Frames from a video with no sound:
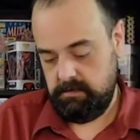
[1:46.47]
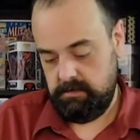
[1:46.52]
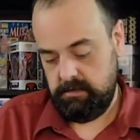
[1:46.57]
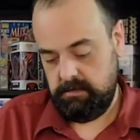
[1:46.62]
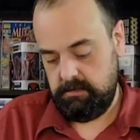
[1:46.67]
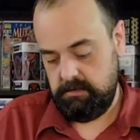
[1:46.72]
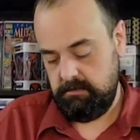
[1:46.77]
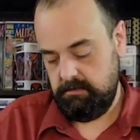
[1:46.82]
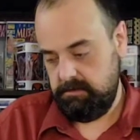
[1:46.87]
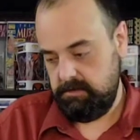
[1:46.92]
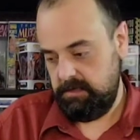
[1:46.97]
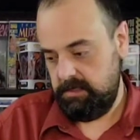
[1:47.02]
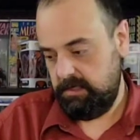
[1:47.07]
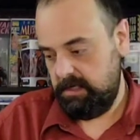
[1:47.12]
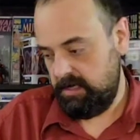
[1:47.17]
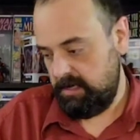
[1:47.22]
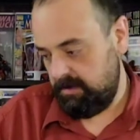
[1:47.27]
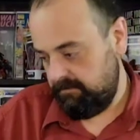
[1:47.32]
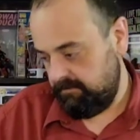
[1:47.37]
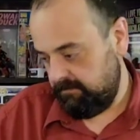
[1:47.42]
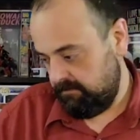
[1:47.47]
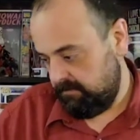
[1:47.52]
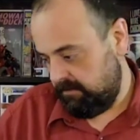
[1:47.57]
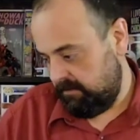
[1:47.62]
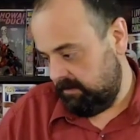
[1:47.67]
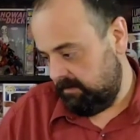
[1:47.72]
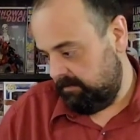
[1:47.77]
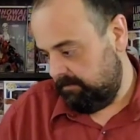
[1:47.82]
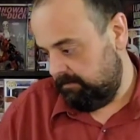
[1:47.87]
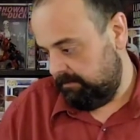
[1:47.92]
don't think
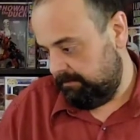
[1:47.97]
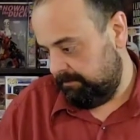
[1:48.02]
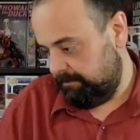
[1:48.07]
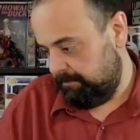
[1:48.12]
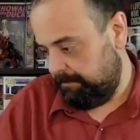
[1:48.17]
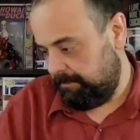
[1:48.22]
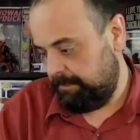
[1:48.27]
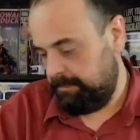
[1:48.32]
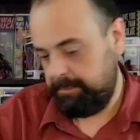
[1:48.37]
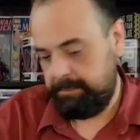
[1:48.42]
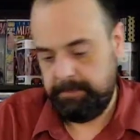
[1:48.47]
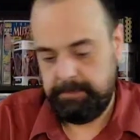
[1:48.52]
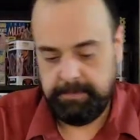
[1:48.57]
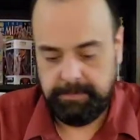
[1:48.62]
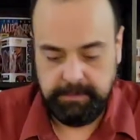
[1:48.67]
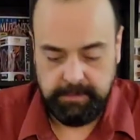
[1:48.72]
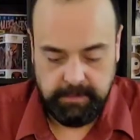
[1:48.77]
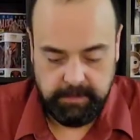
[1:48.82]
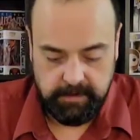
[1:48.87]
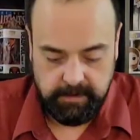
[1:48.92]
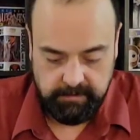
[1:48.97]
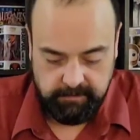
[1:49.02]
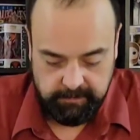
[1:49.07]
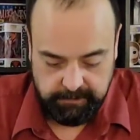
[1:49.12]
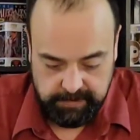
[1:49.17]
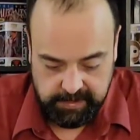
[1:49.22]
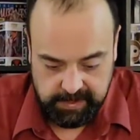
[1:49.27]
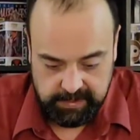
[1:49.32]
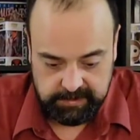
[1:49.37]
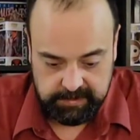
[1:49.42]
every
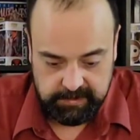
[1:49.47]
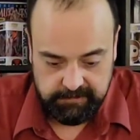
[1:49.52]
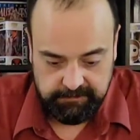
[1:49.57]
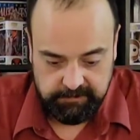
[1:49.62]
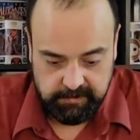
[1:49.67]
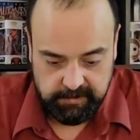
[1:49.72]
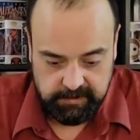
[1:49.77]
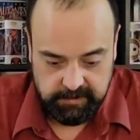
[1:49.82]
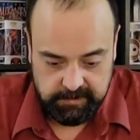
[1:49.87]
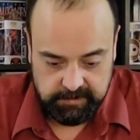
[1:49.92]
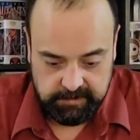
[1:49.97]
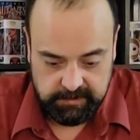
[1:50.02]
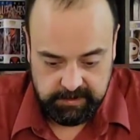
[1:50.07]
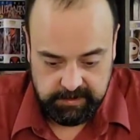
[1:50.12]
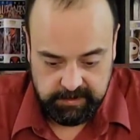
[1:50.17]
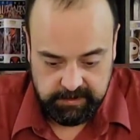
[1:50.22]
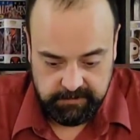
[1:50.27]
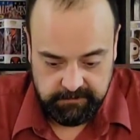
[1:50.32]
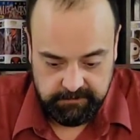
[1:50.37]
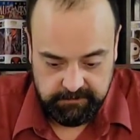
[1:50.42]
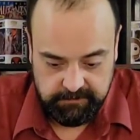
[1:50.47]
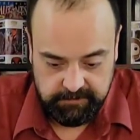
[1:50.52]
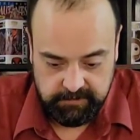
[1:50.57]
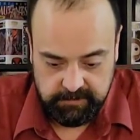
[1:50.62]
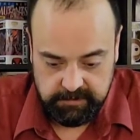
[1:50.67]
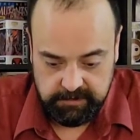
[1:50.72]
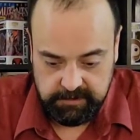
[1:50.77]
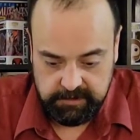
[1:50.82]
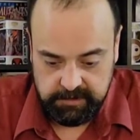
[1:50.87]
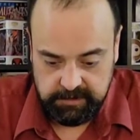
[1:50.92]
pack definitely doesn't have
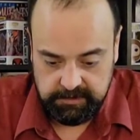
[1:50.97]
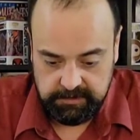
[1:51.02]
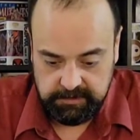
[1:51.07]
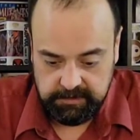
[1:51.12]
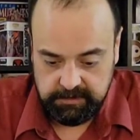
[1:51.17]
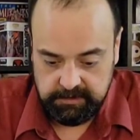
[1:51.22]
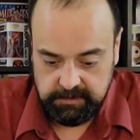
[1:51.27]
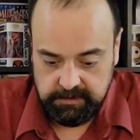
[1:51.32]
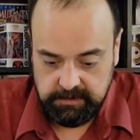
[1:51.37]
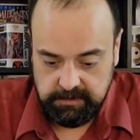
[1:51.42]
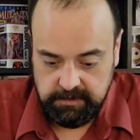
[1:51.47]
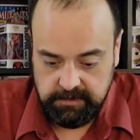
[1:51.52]
chases.